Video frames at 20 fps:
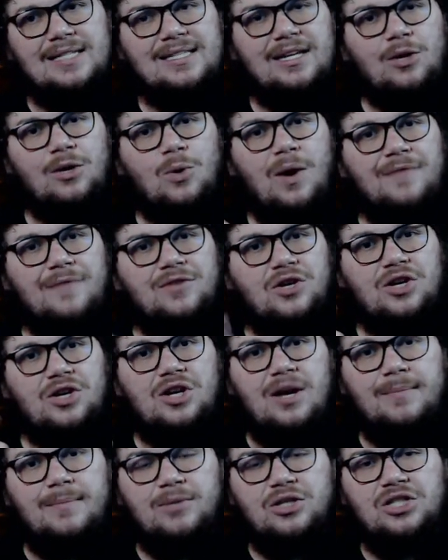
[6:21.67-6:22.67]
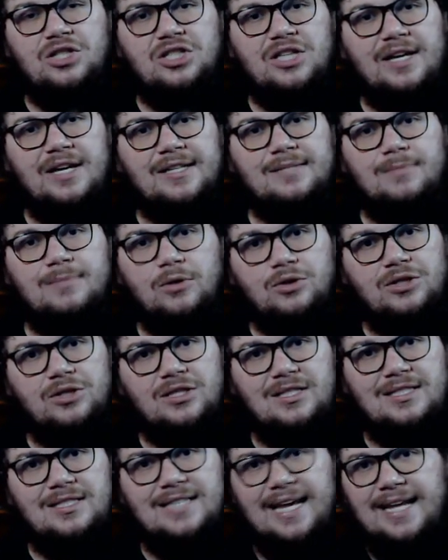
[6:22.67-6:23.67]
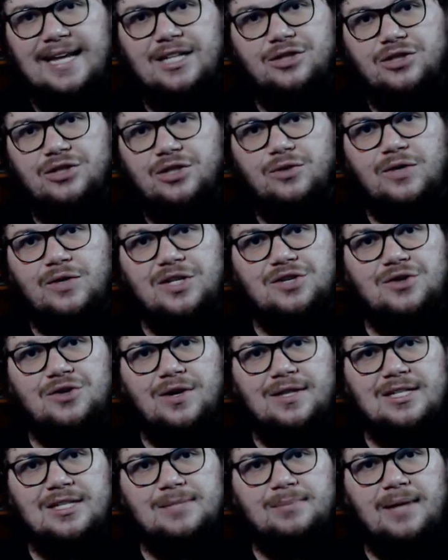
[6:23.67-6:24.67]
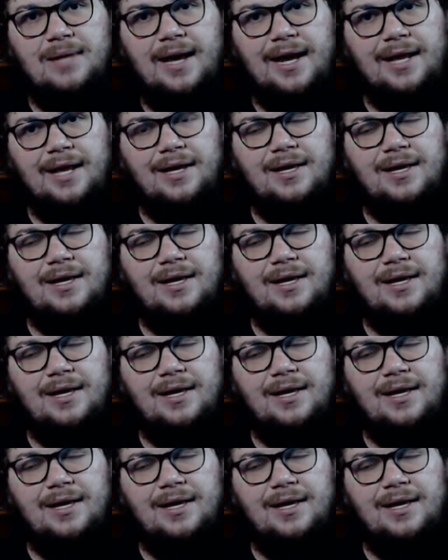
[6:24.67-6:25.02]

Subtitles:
and go after number 6 most dangerous creature on this planet.